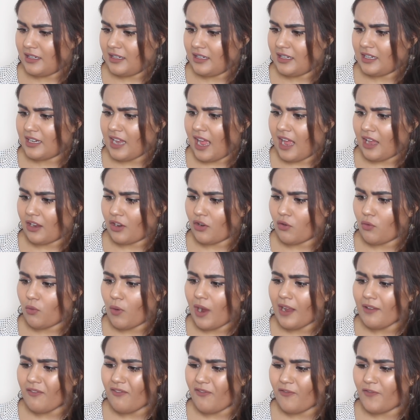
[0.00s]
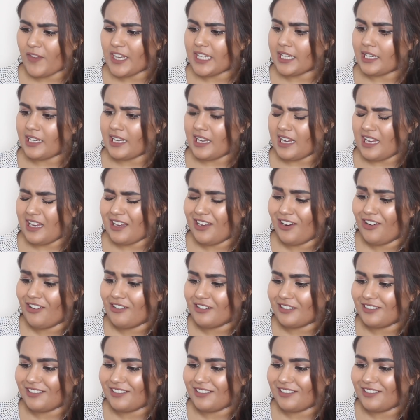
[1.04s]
yeah, quite fiddly.